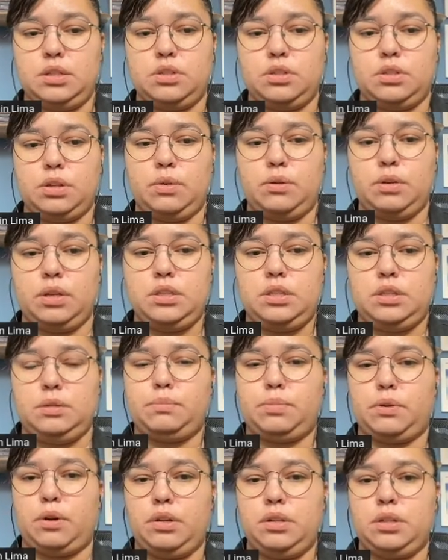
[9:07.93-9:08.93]
So it's
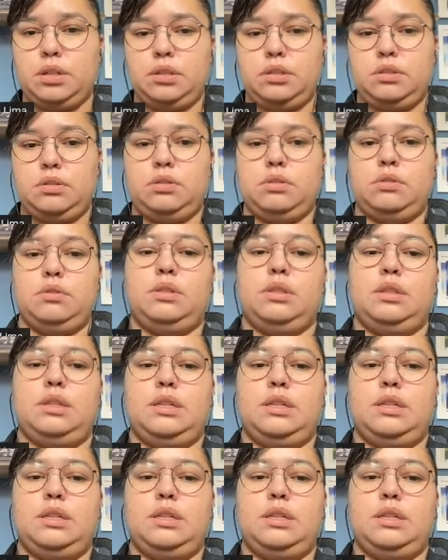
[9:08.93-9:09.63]
important to